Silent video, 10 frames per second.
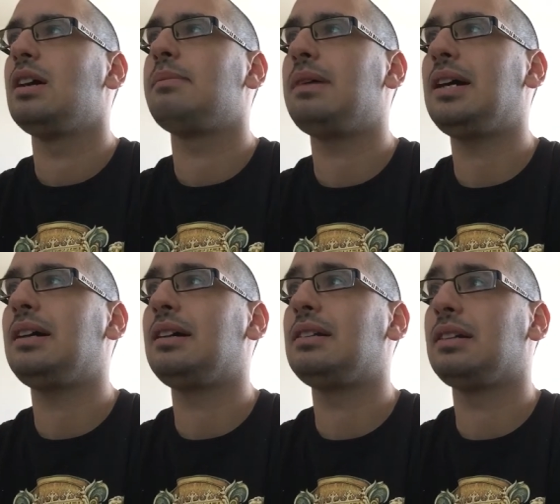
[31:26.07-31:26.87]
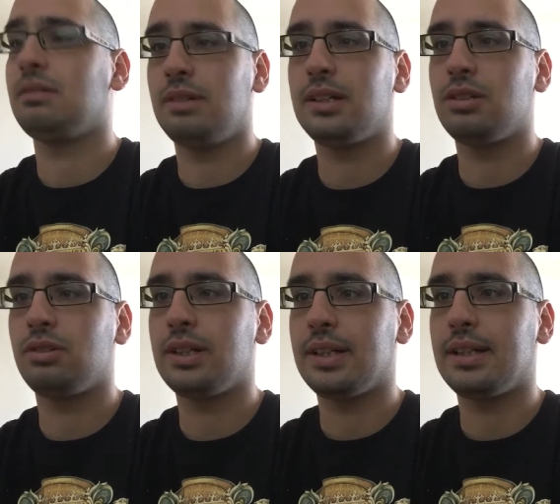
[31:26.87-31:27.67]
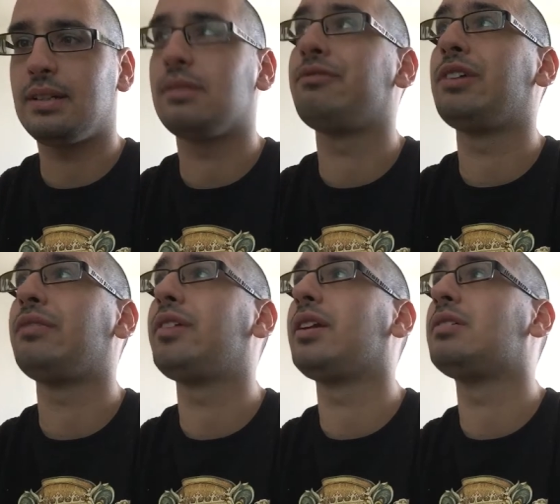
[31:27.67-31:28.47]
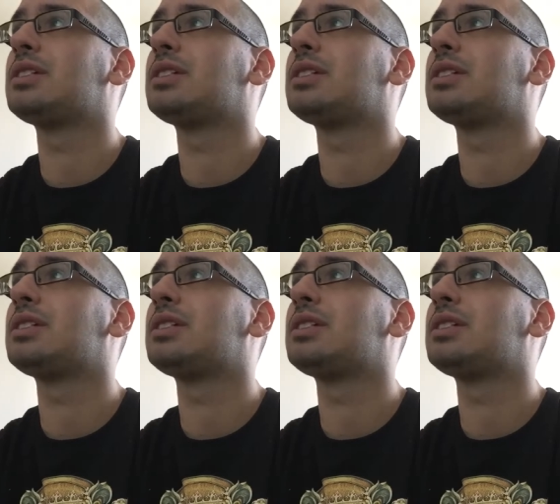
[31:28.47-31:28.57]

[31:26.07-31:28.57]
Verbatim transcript: But there were during that 15,